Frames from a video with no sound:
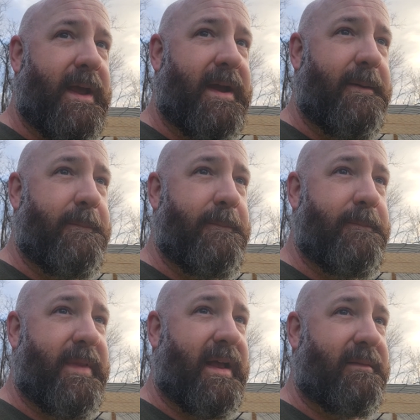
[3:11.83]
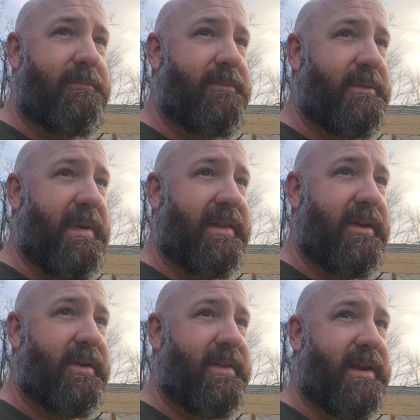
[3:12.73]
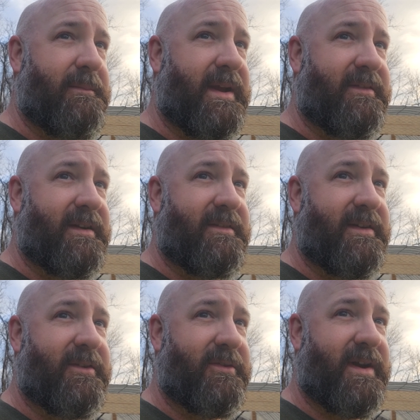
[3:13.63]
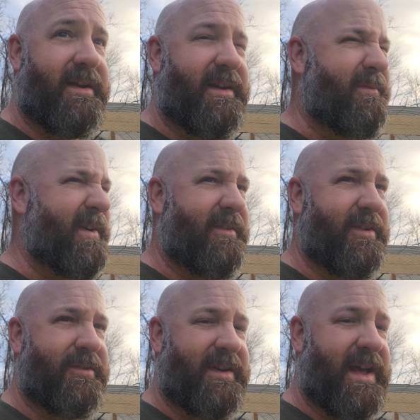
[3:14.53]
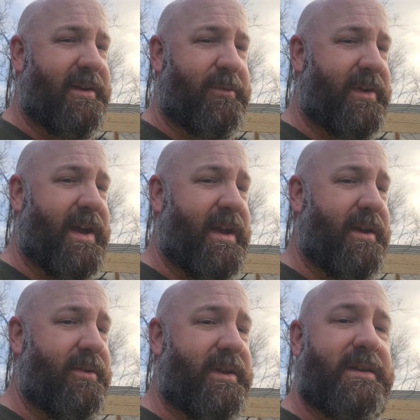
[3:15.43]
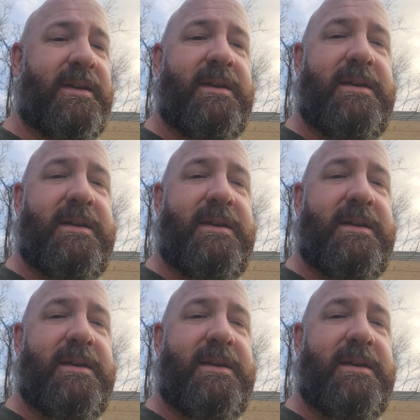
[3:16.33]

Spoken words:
That's about the only thing that makes any sense around here. I very seriously doubt it was a coyote.